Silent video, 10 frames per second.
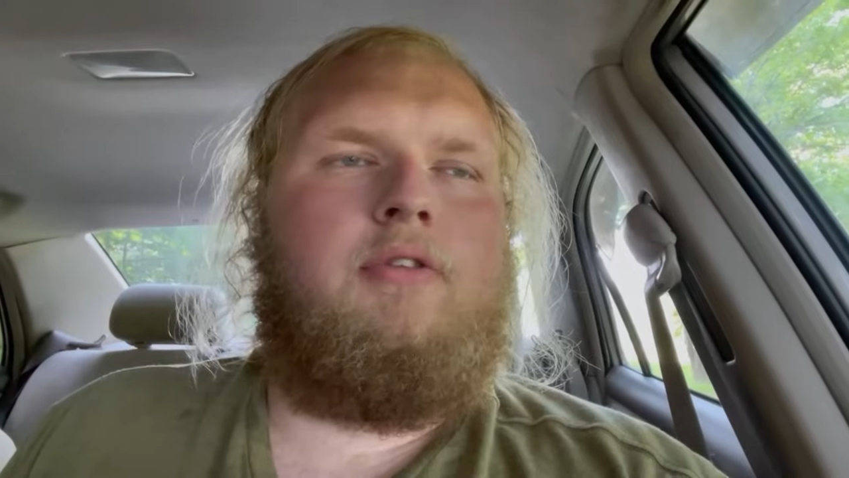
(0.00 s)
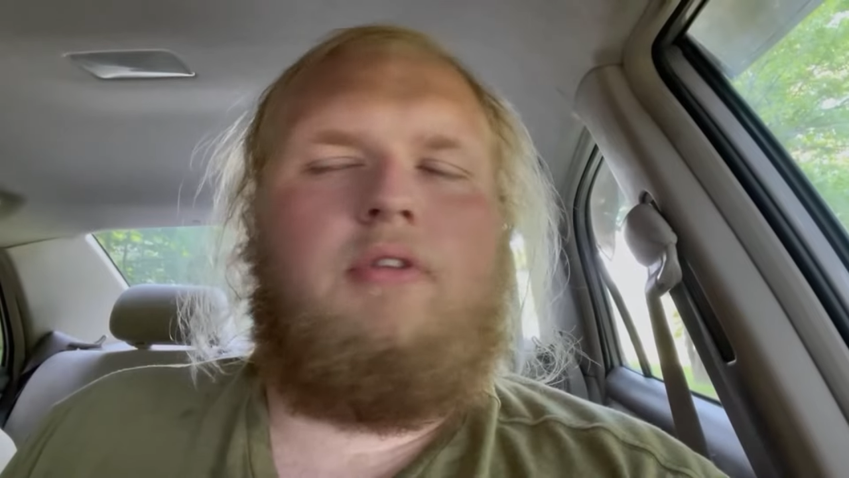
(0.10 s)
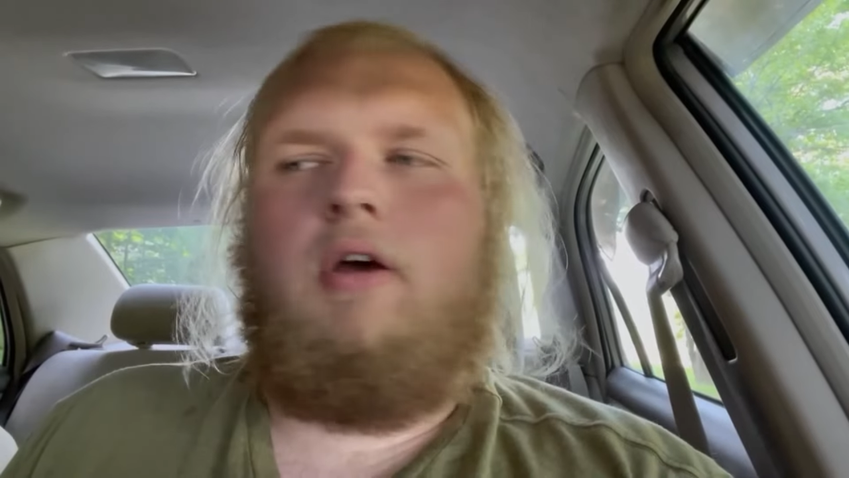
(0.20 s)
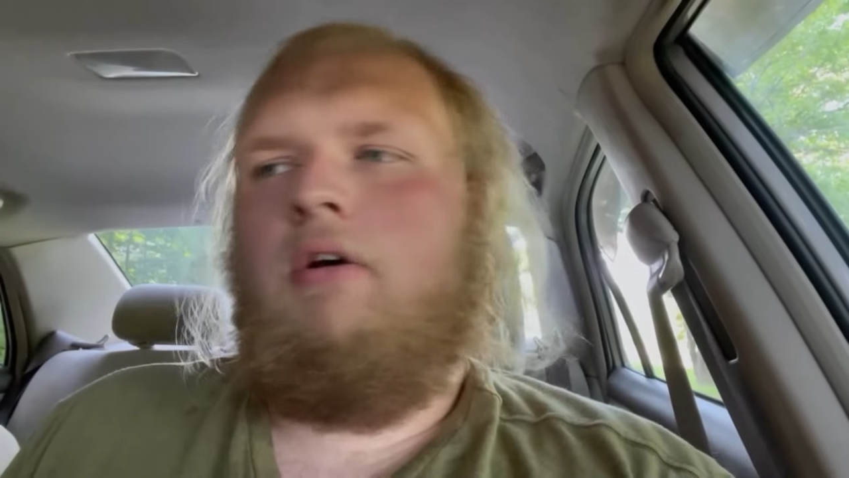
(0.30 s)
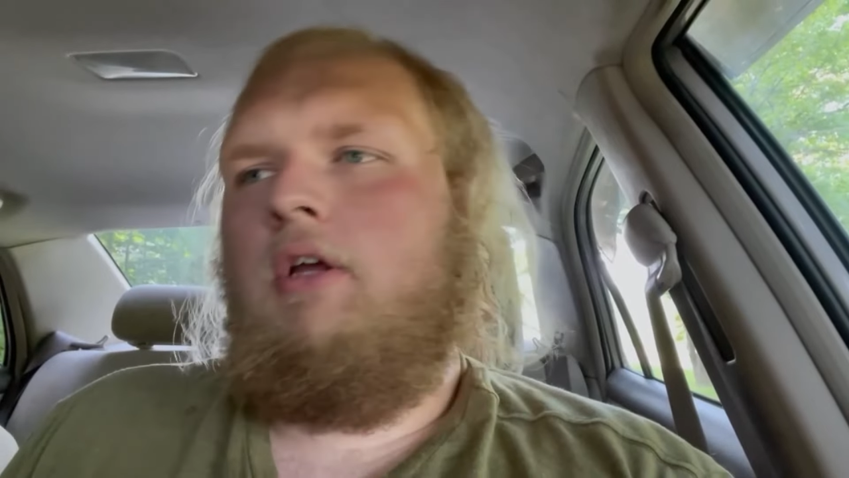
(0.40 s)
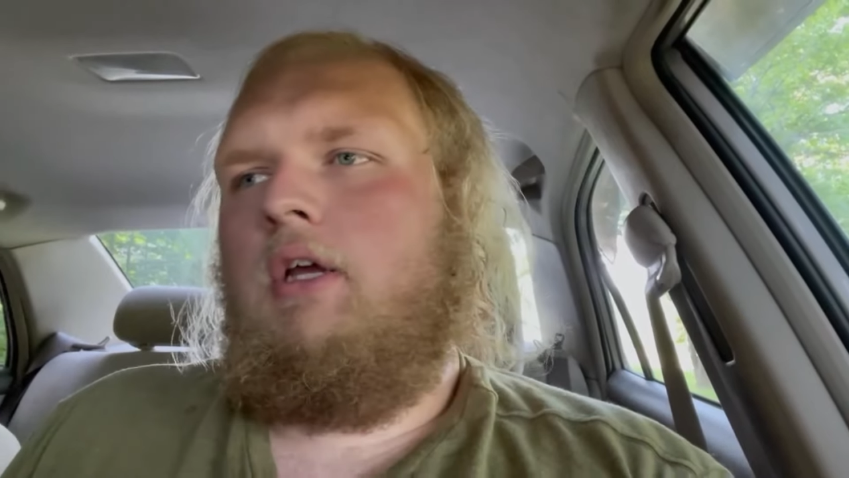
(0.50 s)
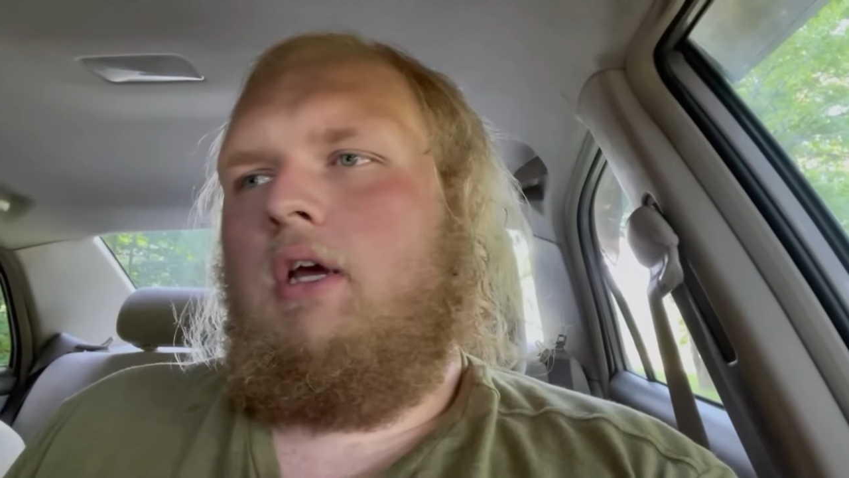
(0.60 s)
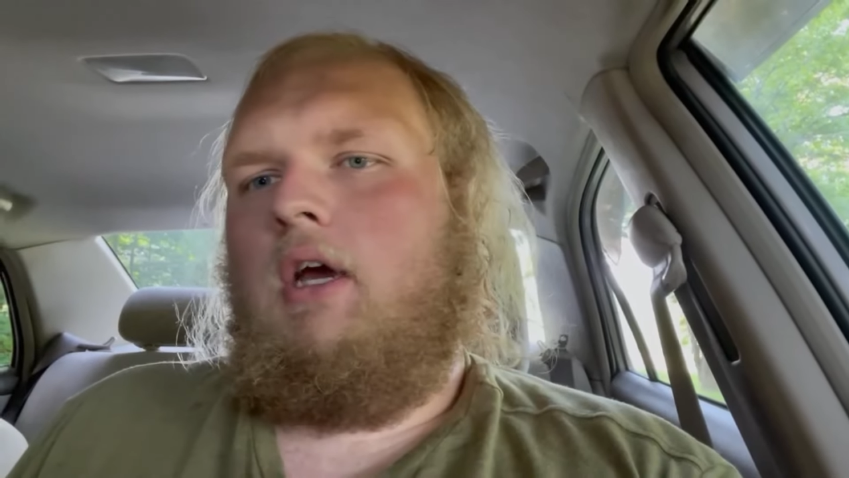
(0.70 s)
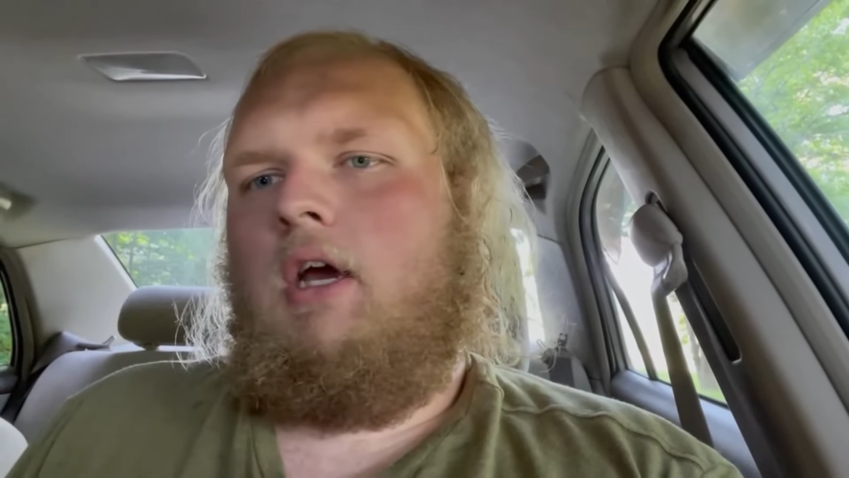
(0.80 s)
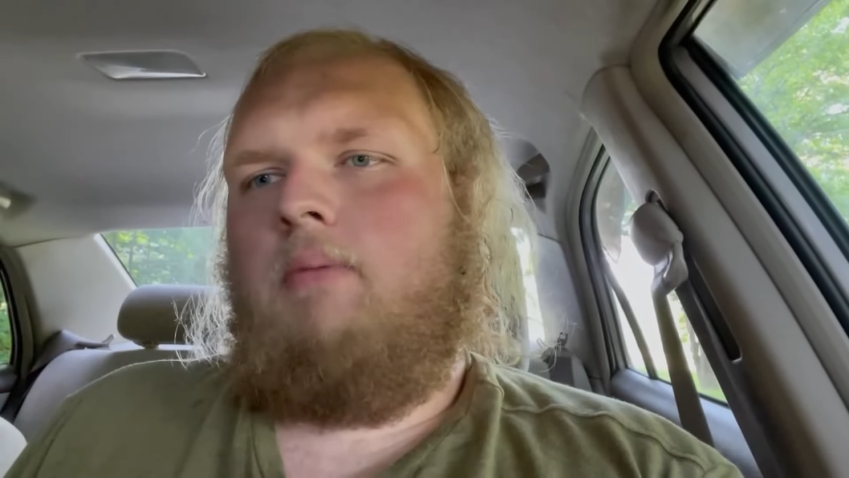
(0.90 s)
So
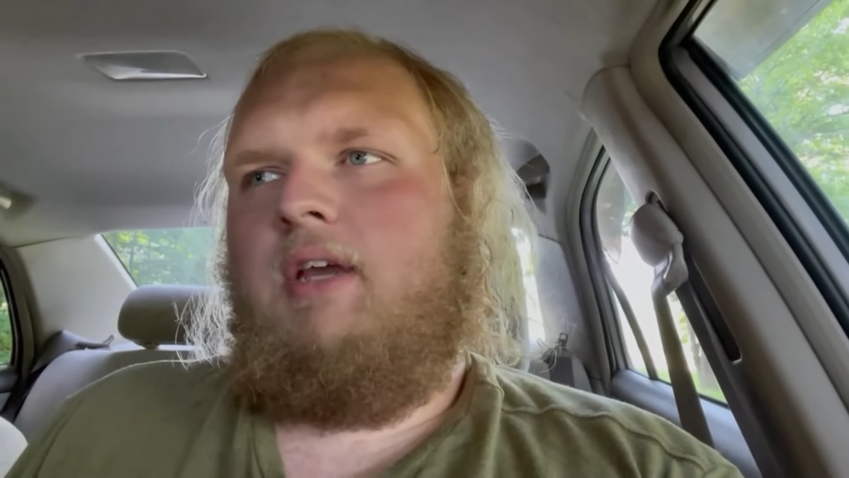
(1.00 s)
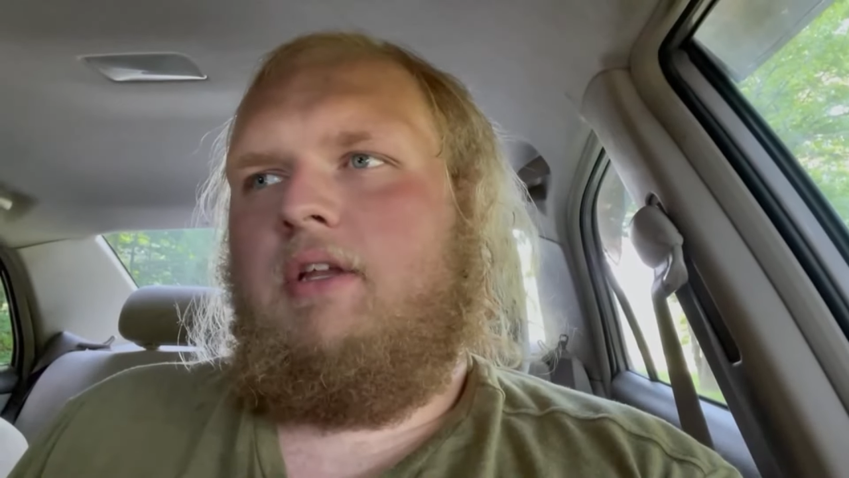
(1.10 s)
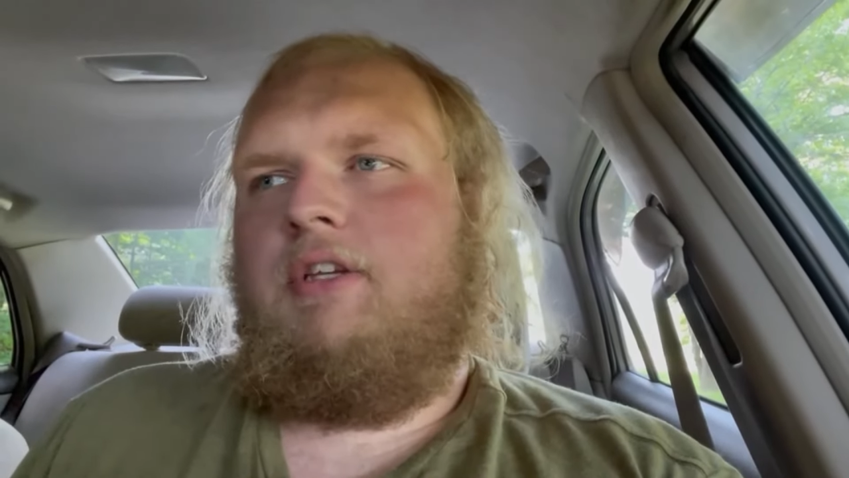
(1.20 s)
yeah,